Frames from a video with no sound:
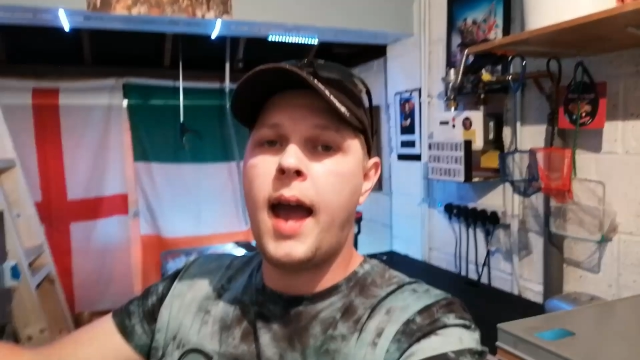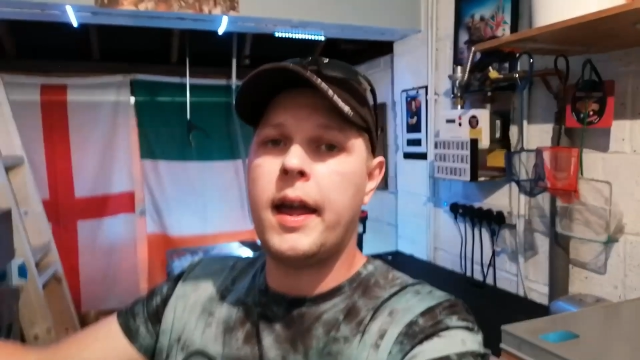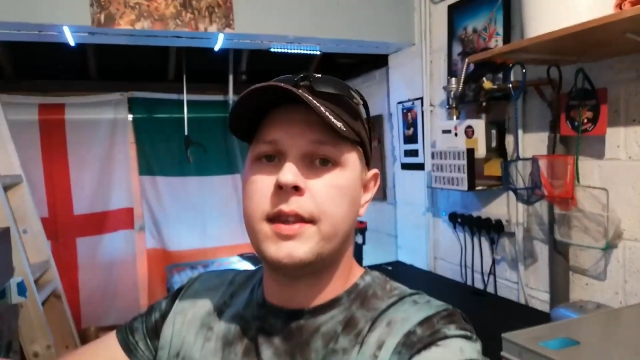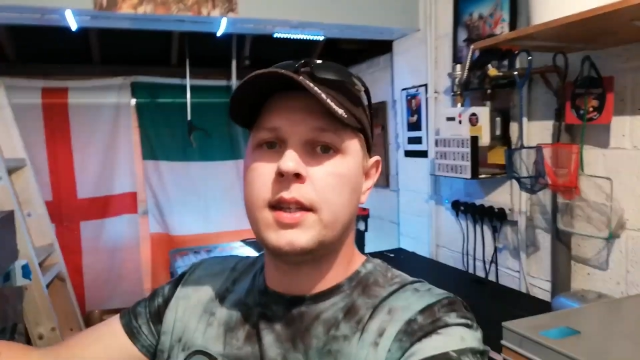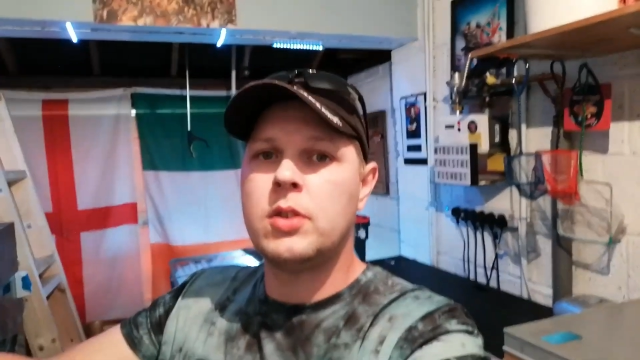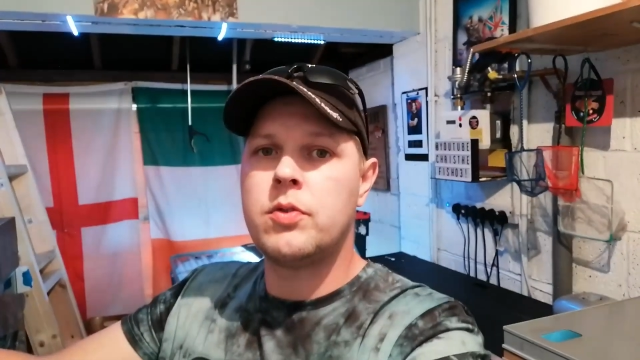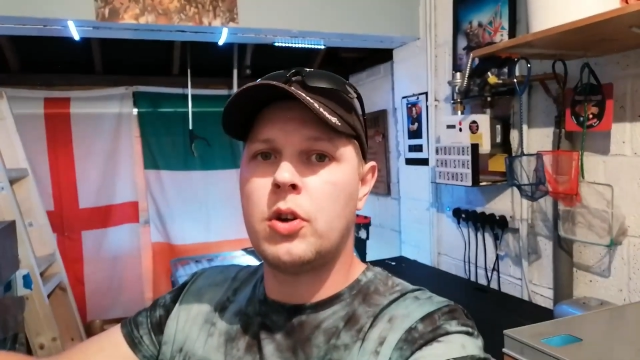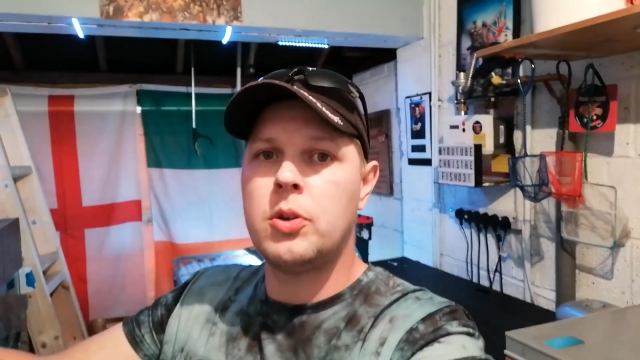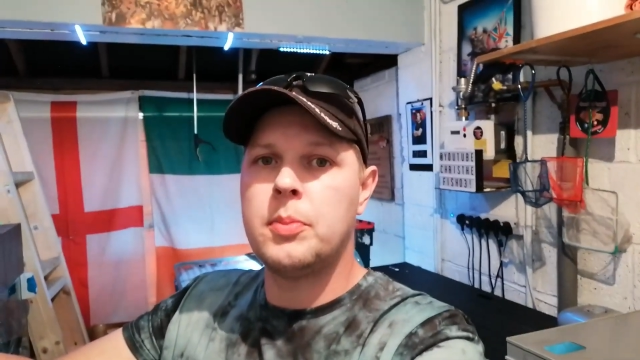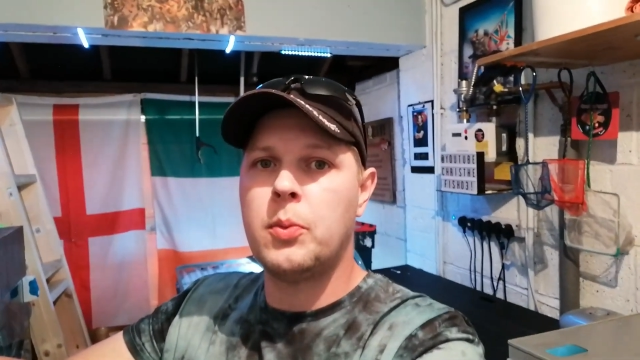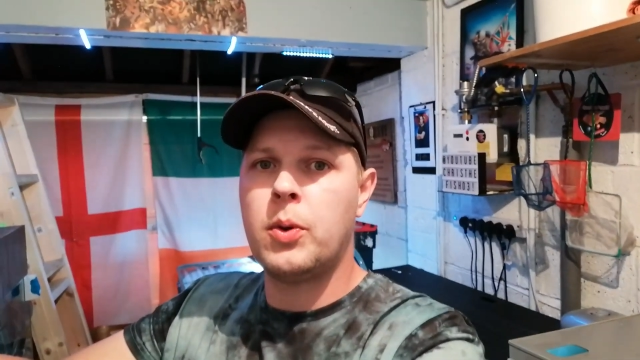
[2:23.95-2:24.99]
And then the
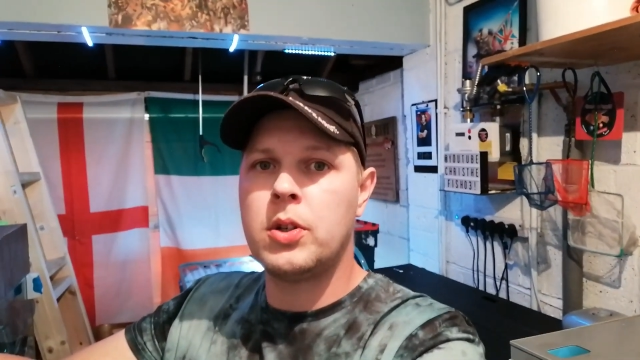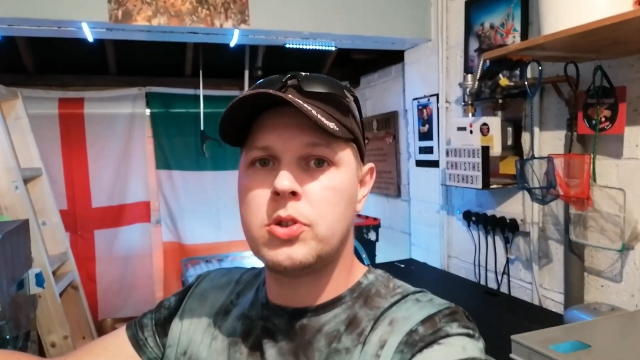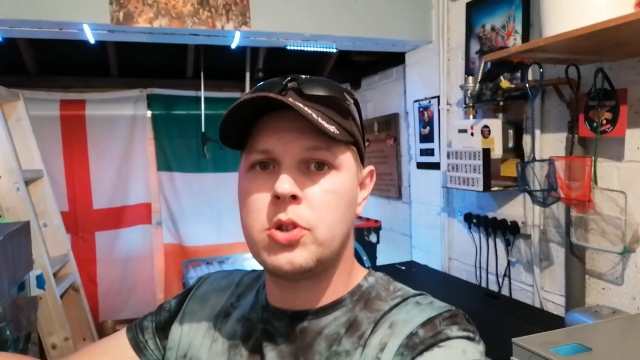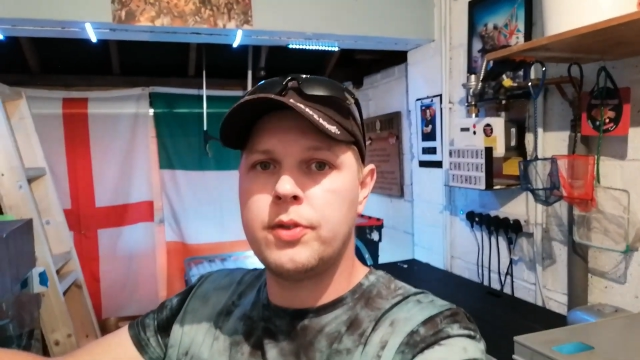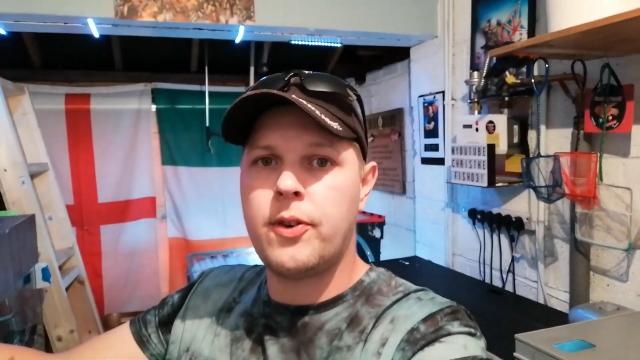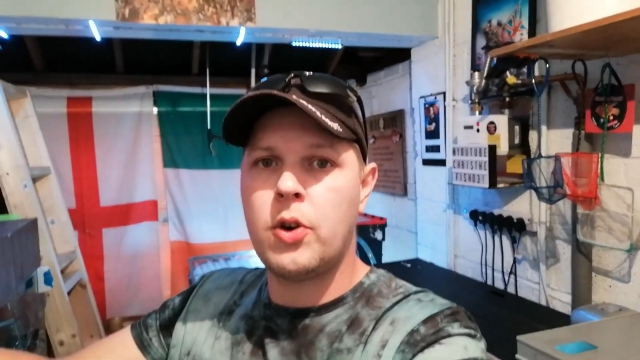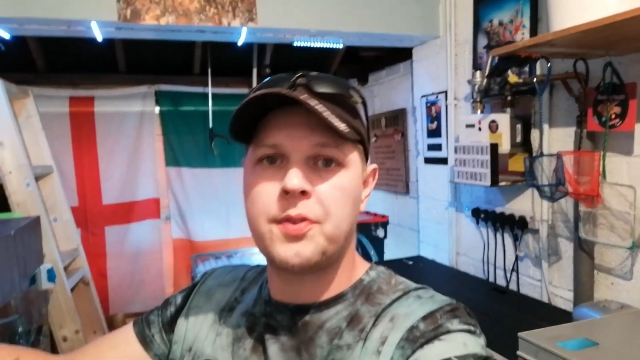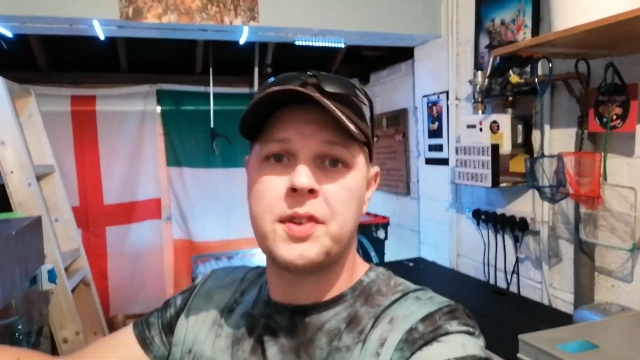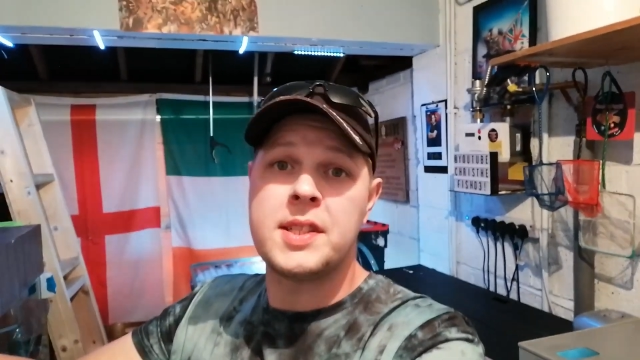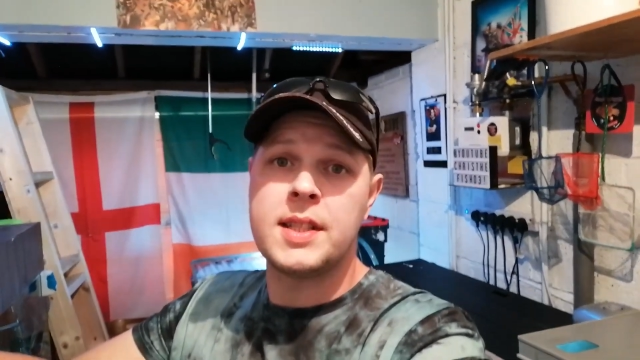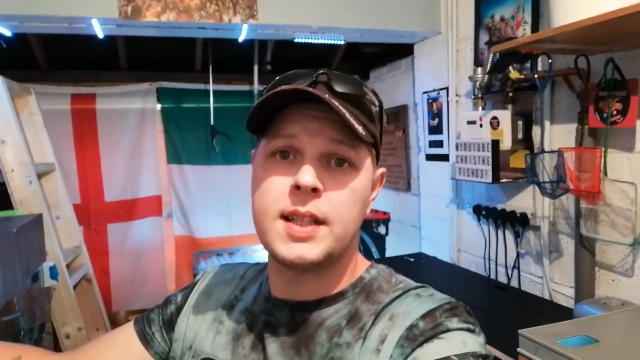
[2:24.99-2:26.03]
Roma
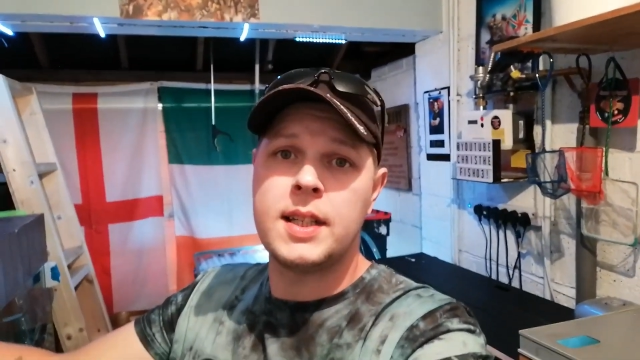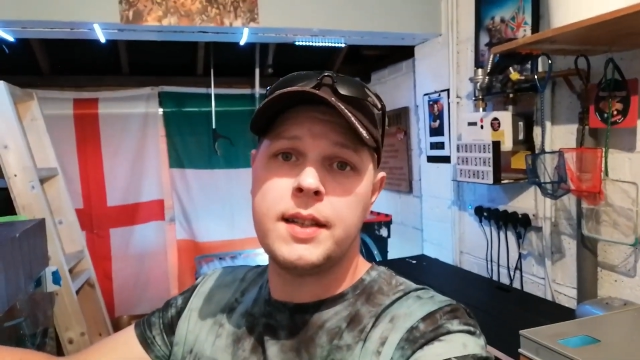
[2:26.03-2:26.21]
125 that's in the